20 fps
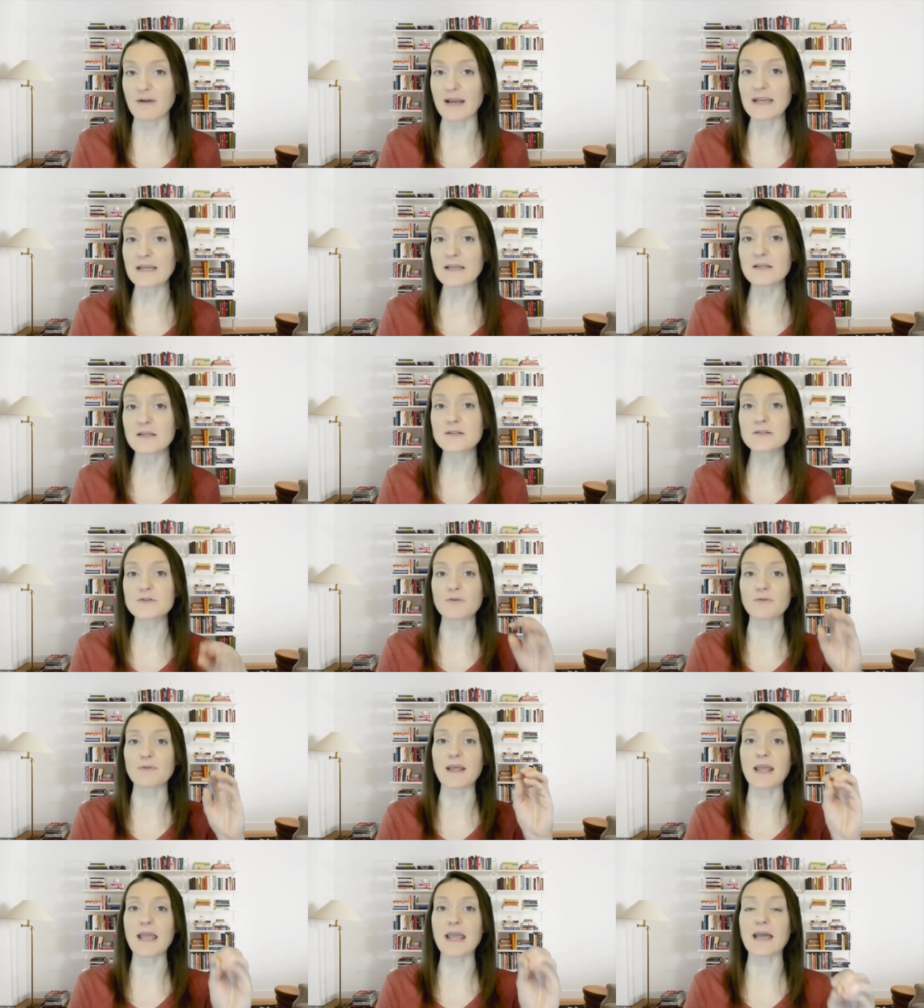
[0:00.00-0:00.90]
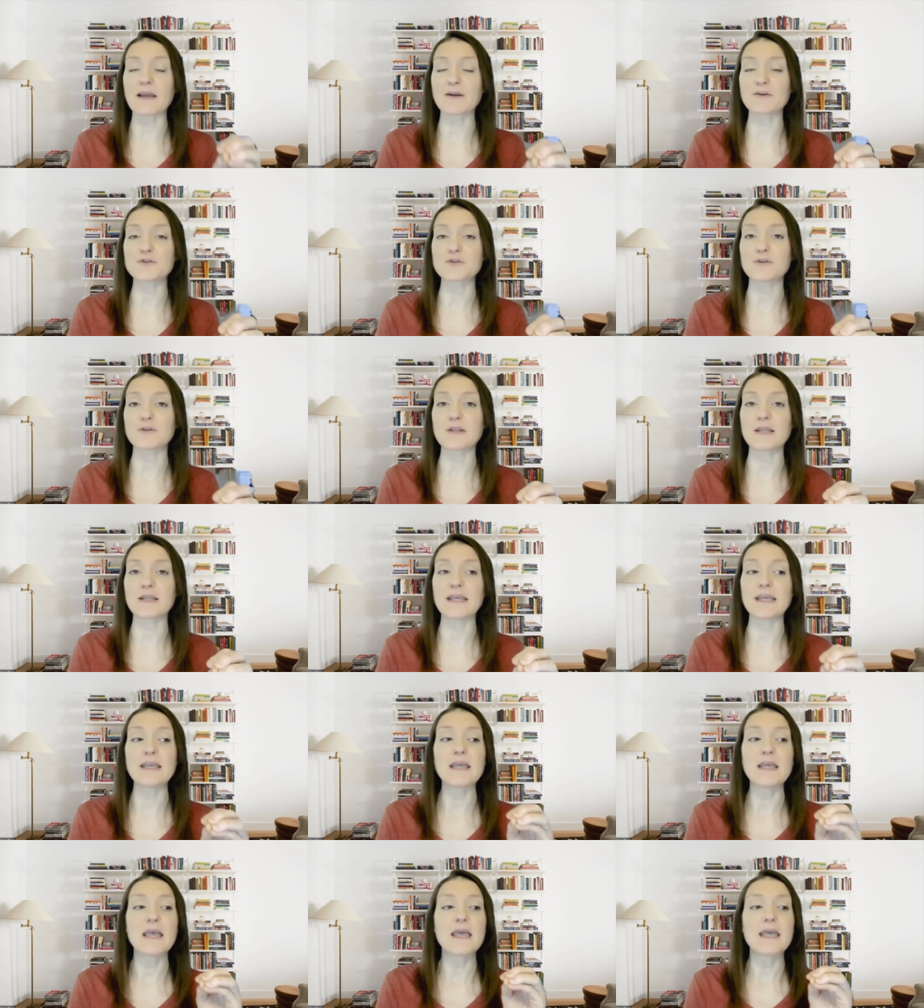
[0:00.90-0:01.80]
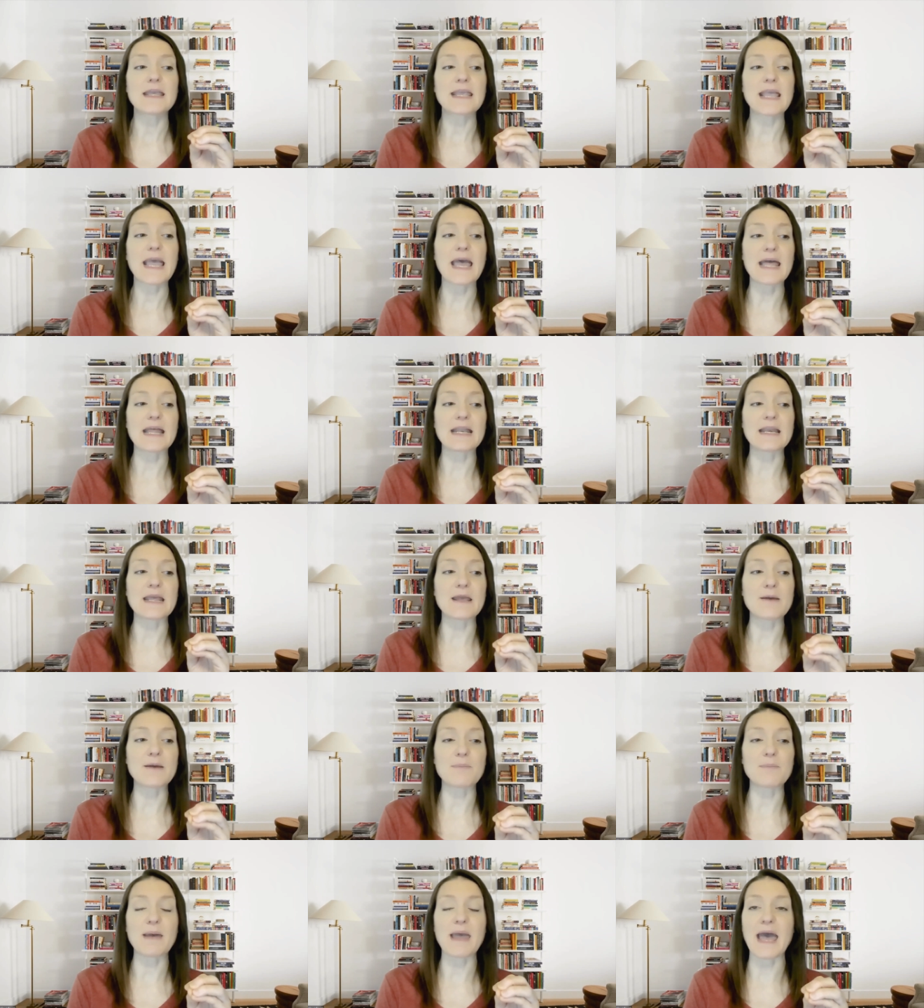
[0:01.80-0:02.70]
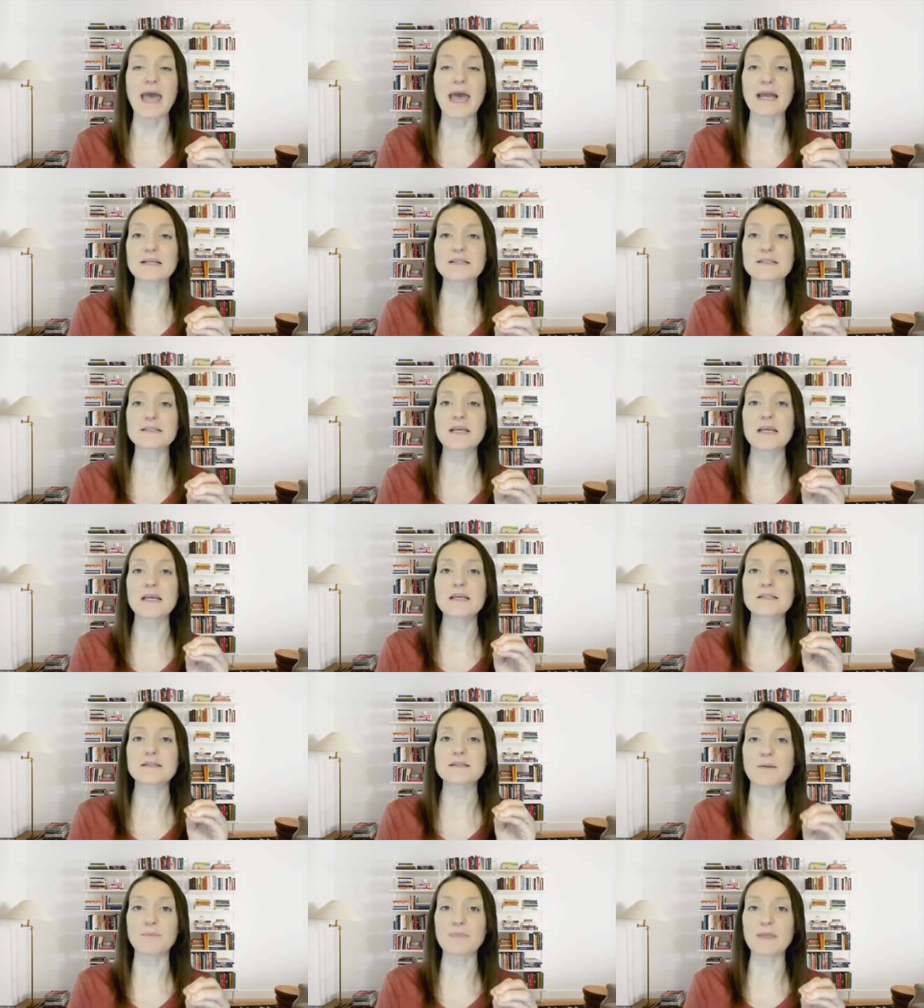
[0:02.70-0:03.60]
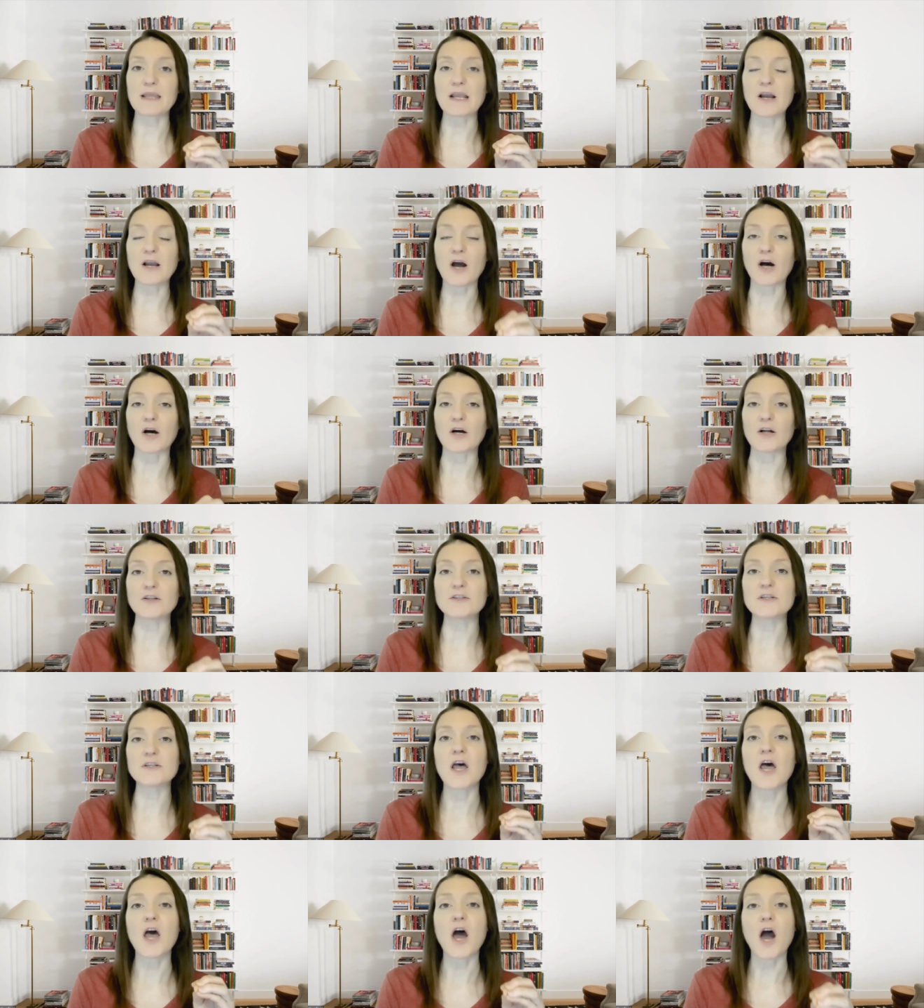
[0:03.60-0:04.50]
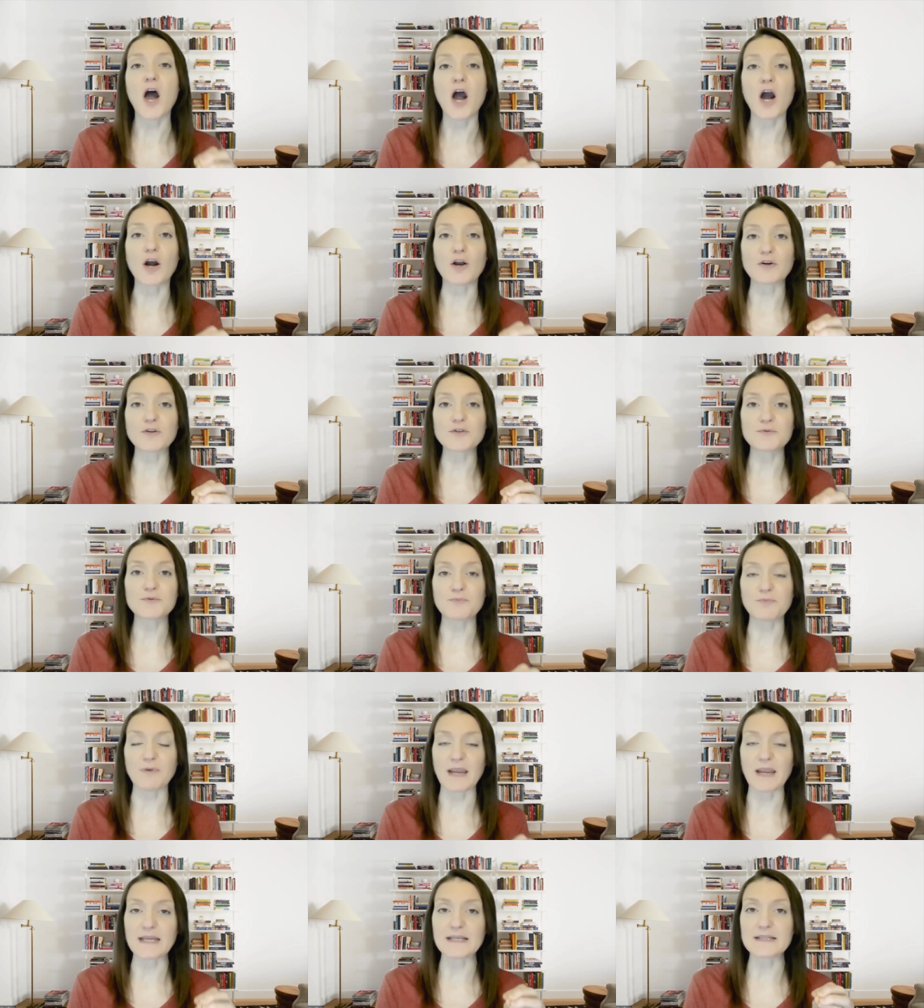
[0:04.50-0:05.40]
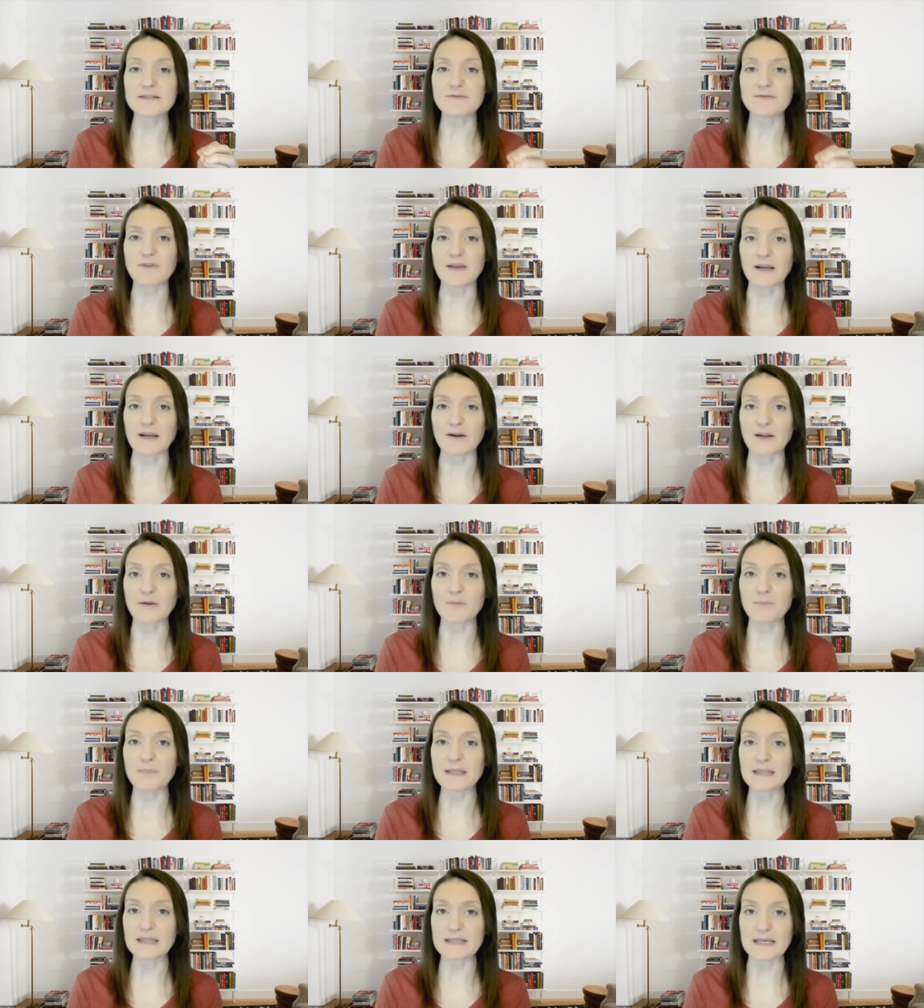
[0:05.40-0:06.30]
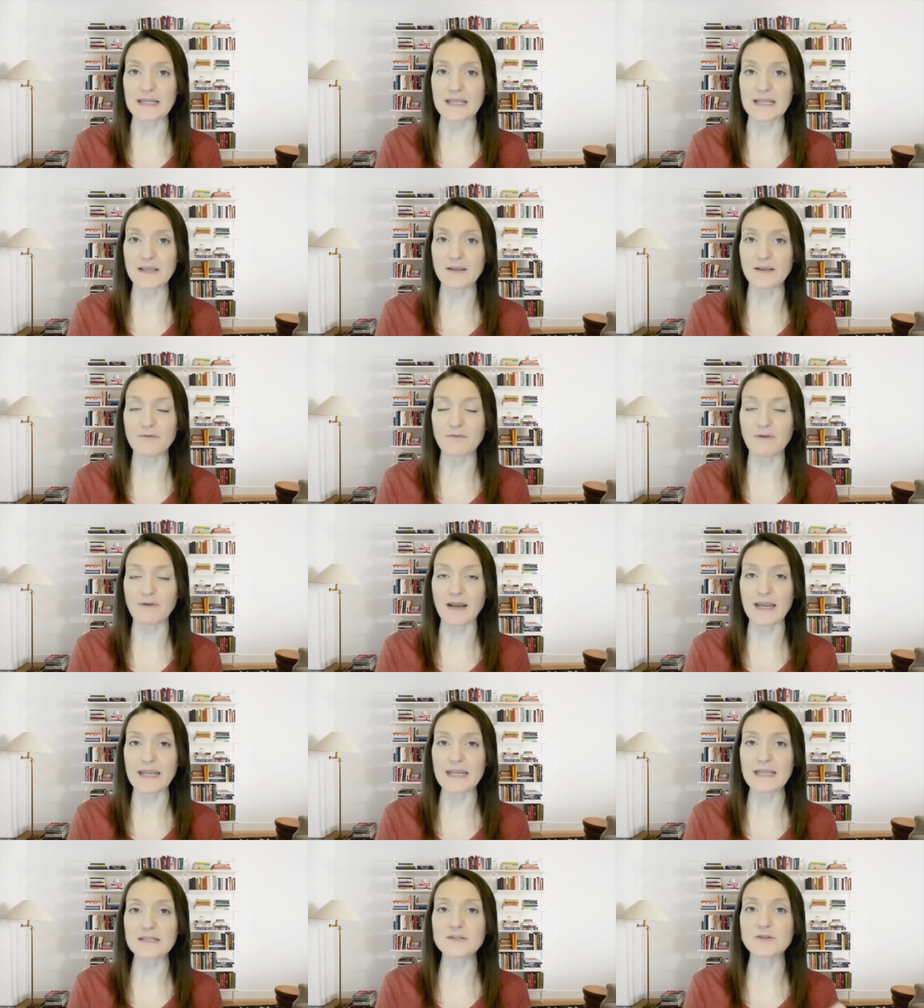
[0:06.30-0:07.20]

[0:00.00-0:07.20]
right? So they actually can impact something called heart rate variability, right?